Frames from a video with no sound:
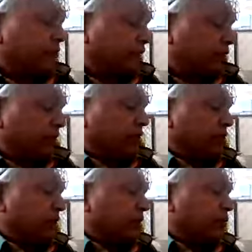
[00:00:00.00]

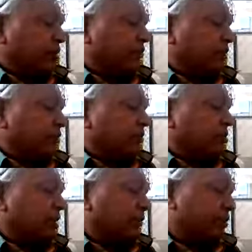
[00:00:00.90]
explanation, a brief
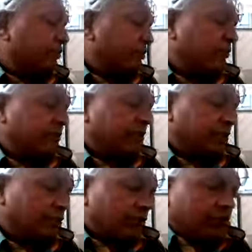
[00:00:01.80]
explanation are given, which I
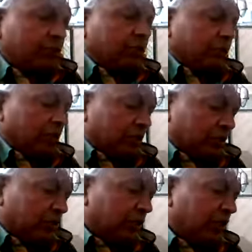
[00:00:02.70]
cannot
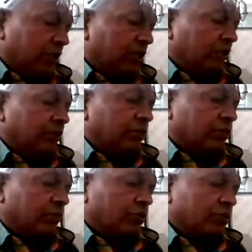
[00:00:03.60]
tell here
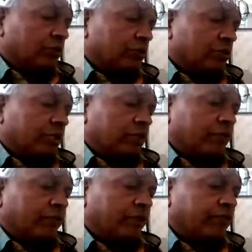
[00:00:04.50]
everything because there
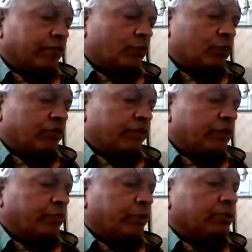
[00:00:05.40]
are more than
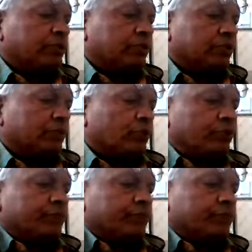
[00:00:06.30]
5 pages in this book.